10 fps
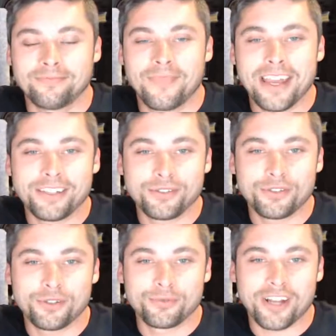Hey
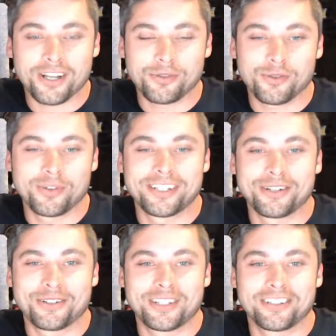YouTube, Joshua the window
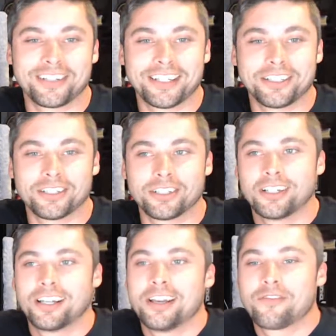cleaner here
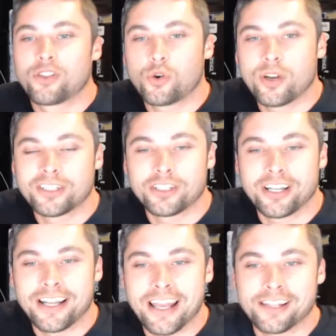for the question
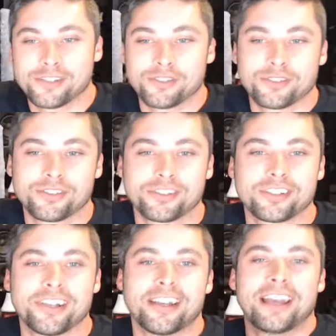and answers
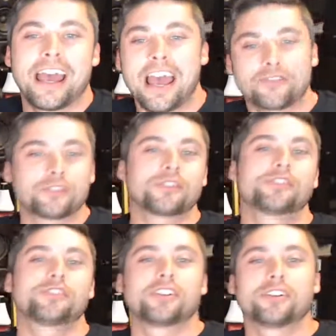after the
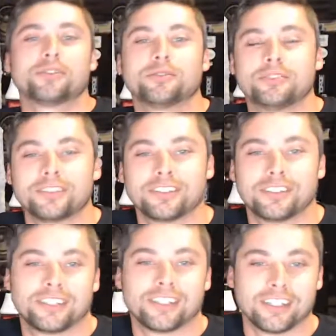show.
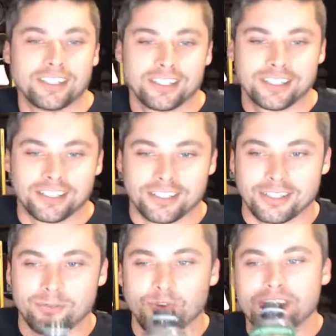
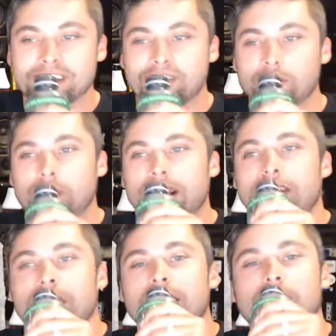What does everybody
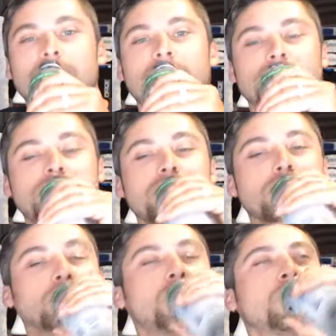think about the show?